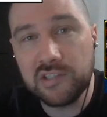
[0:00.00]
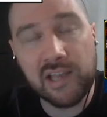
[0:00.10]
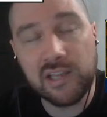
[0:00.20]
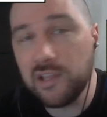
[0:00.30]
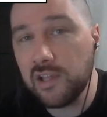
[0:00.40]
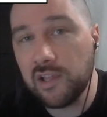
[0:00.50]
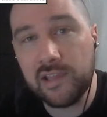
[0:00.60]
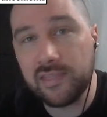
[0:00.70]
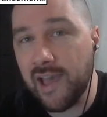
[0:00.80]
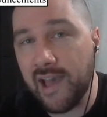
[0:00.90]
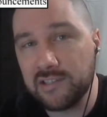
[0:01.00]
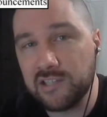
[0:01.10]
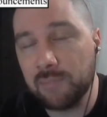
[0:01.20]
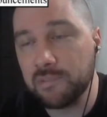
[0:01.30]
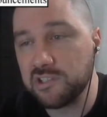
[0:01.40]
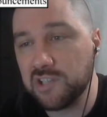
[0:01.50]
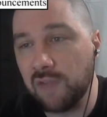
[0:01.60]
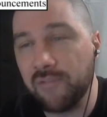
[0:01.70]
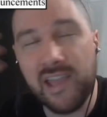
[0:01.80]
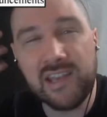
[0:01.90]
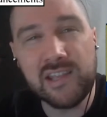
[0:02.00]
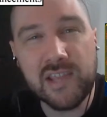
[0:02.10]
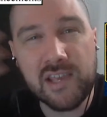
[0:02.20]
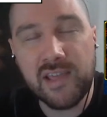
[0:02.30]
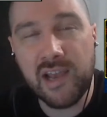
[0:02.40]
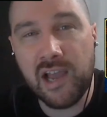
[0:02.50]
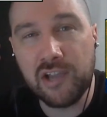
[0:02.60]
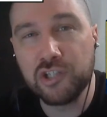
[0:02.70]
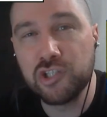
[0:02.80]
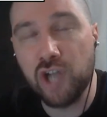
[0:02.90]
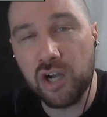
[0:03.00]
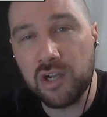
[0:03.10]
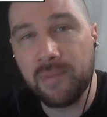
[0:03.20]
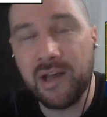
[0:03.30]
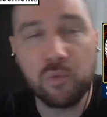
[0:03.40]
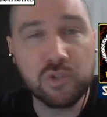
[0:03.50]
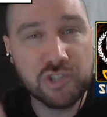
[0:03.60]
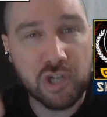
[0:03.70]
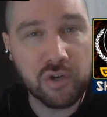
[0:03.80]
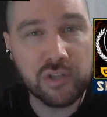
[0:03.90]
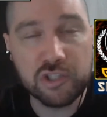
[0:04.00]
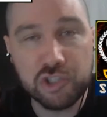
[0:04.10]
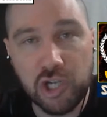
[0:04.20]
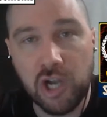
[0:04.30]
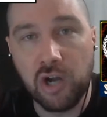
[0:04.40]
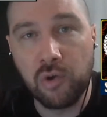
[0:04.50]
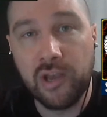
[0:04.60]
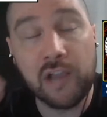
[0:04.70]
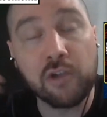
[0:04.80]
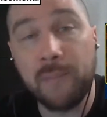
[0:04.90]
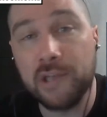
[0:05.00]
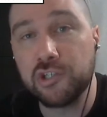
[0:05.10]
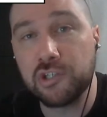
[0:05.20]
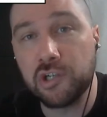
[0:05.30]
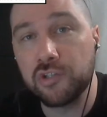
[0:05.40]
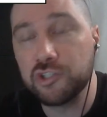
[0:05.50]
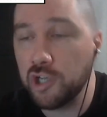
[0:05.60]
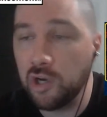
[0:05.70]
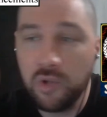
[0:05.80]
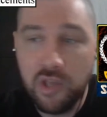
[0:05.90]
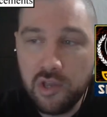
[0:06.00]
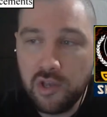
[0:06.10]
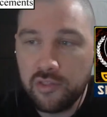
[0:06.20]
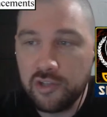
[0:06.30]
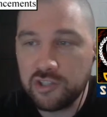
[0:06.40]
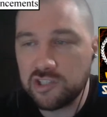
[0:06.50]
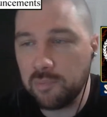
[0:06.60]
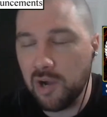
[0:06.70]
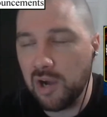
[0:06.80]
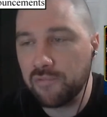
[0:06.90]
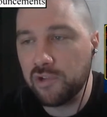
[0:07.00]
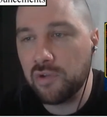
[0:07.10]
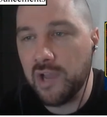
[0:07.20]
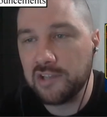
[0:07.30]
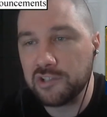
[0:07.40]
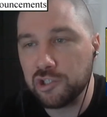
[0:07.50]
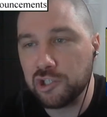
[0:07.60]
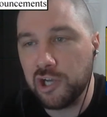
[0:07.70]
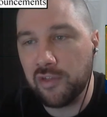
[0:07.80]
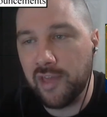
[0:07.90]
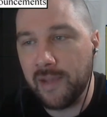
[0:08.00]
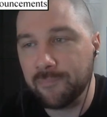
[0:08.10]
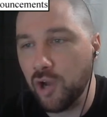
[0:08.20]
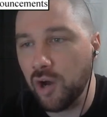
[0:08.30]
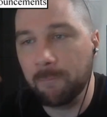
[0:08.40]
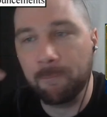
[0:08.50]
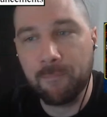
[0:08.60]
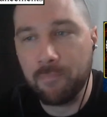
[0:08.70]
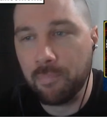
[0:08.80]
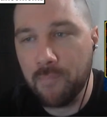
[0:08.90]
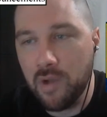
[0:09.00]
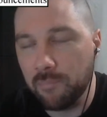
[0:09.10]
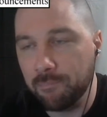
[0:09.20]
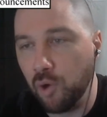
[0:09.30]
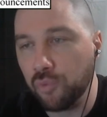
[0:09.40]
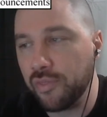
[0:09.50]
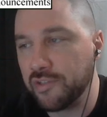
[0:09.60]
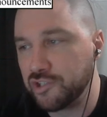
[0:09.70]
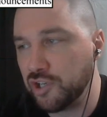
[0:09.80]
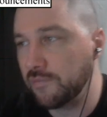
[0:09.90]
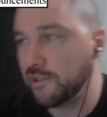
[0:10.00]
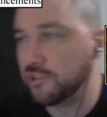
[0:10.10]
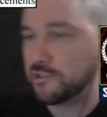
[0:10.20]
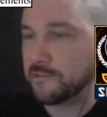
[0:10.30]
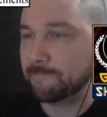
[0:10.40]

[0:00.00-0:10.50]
anything like that type of stuff, anything that I could talk about during the show and I could mention during the show, there's a spot for you guys to share that on both of the servers.